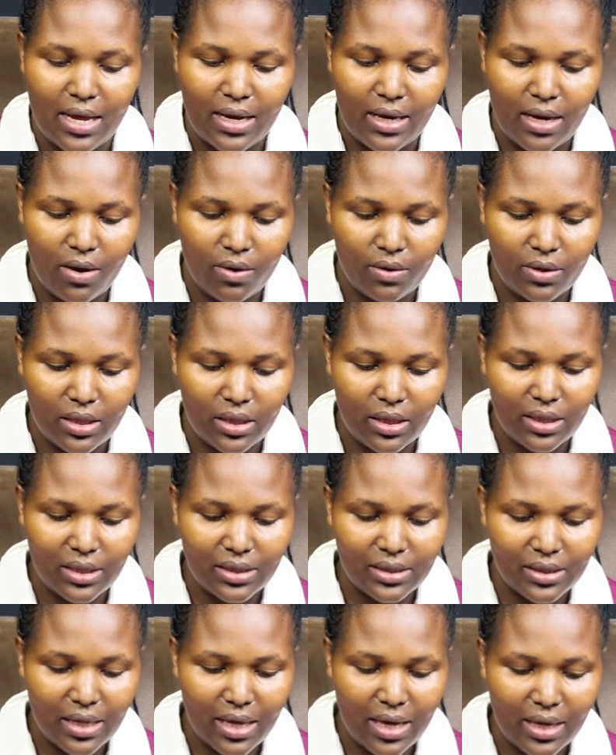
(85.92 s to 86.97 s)
Now, in
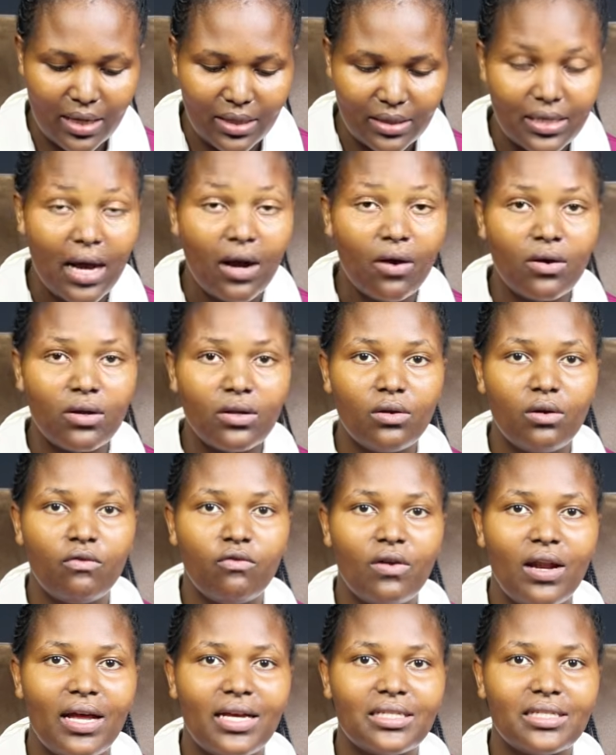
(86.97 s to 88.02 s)
this case, a conical
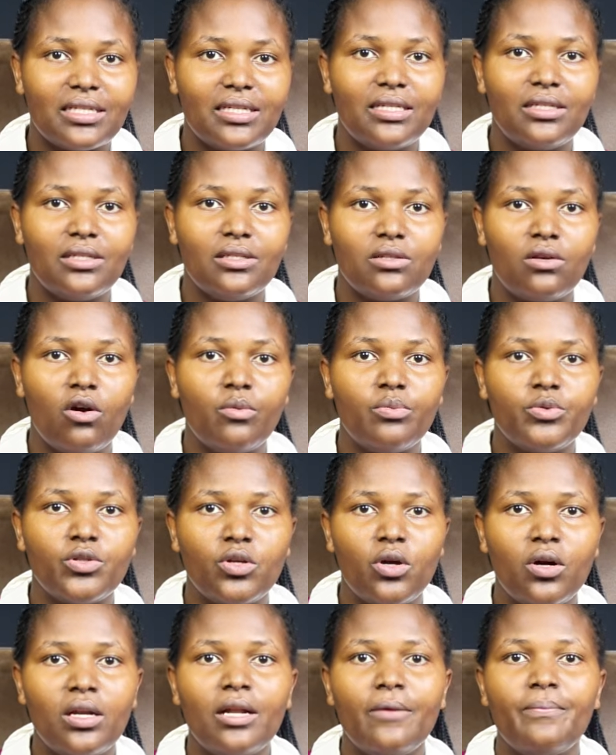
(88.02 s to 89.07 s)
flask is
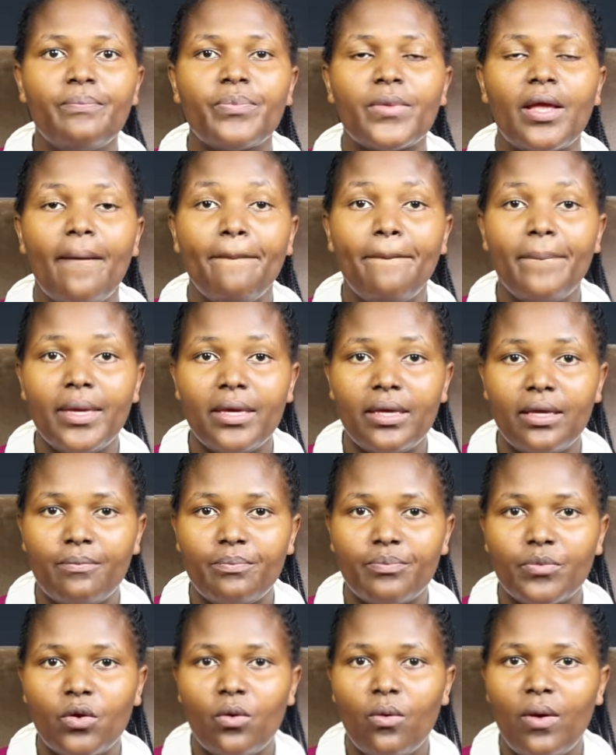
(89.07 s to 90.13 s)
option B.
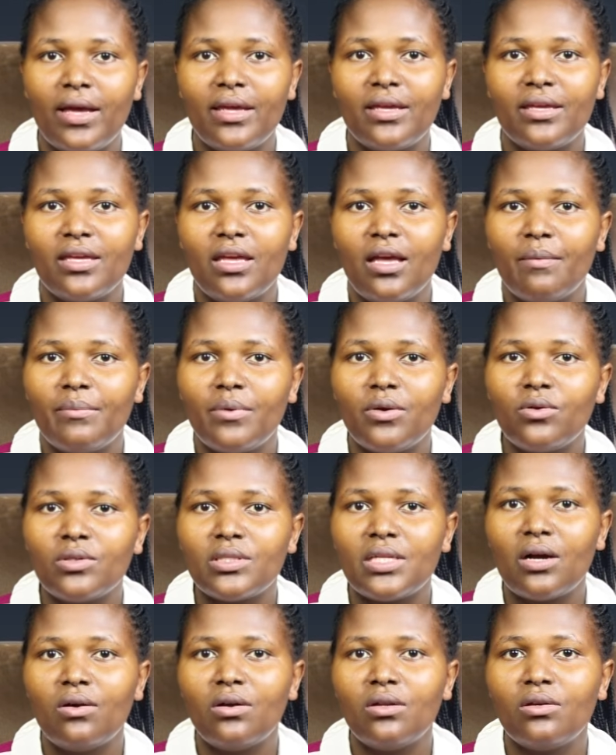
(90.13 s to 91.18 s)
Why? Because
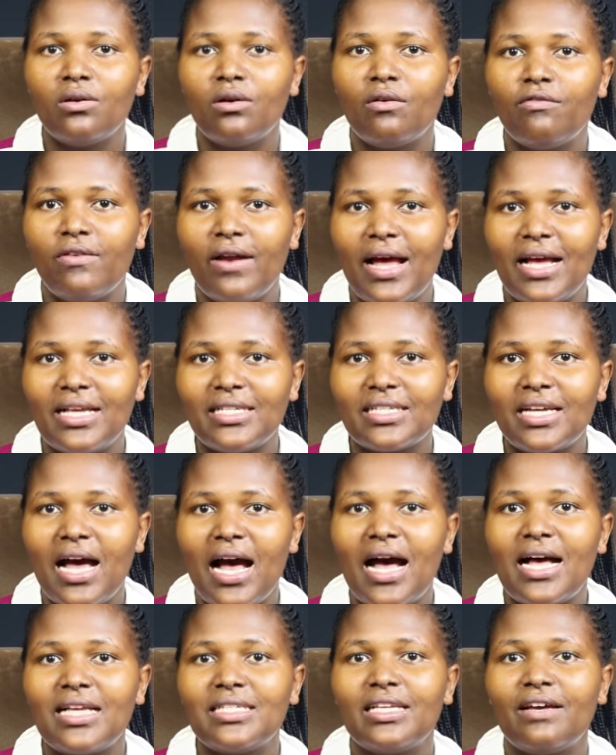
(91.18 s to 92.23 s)
a conical flask
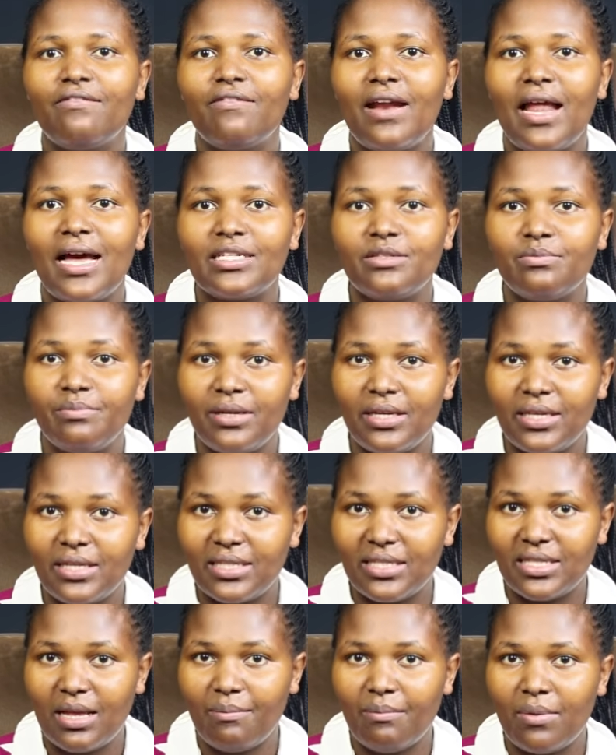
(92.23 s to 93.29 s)
has a flat
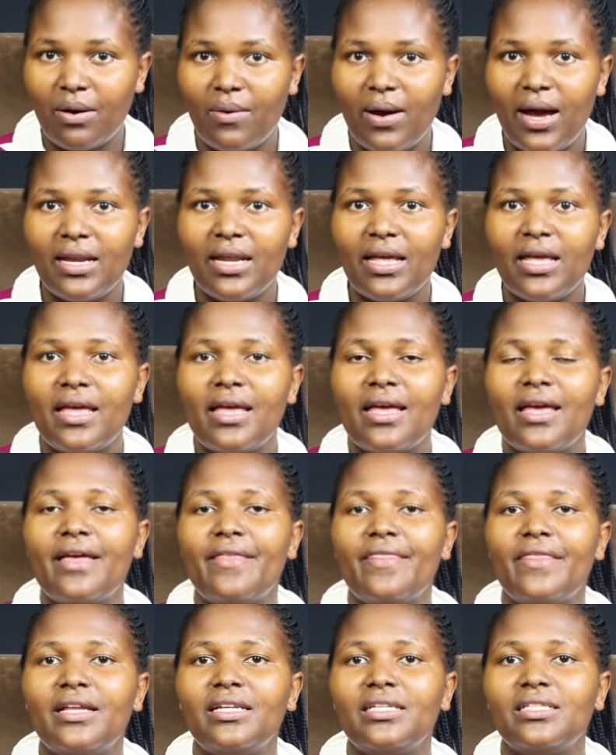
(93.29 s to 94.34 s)
base, number 1,
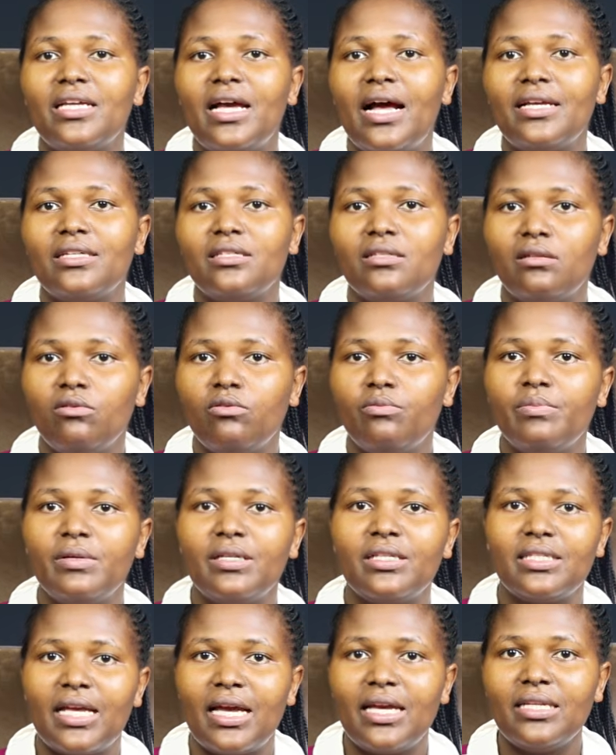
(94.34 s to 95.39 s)
and then it has
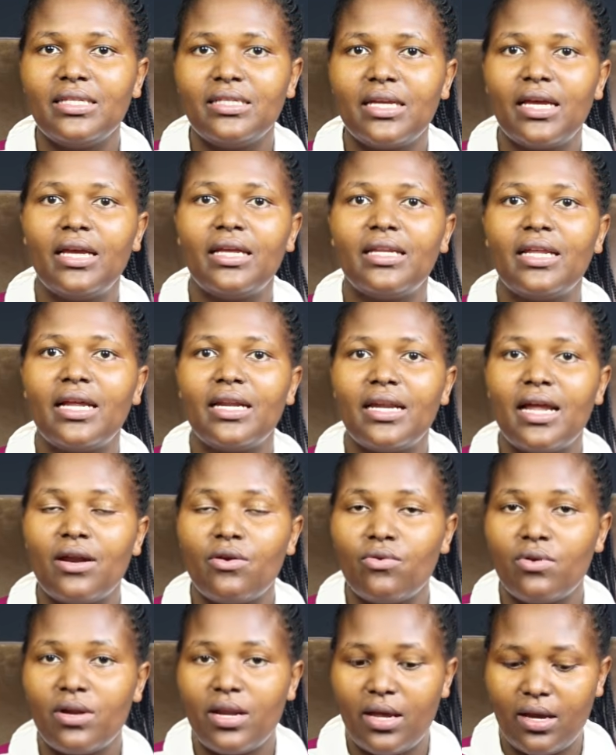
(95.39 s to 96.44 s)
sloping sides and a
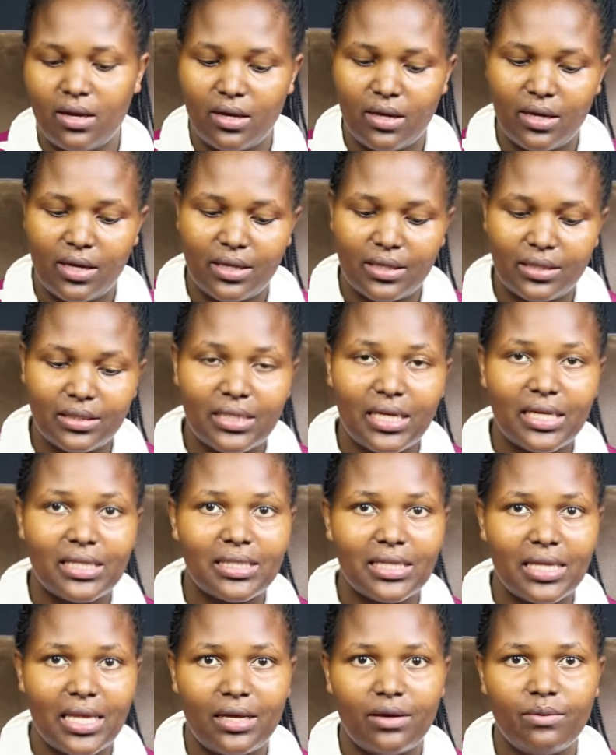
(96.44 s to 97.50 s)
narrow neck,
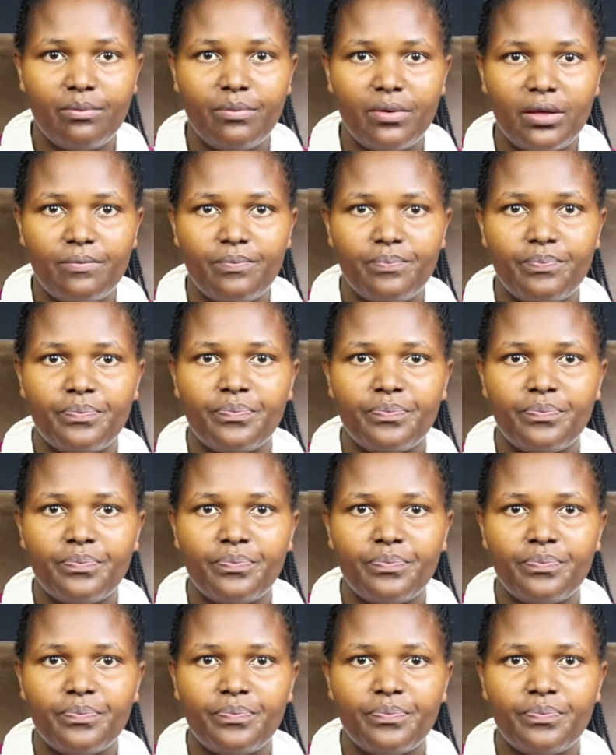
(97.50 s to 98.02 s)
just like B.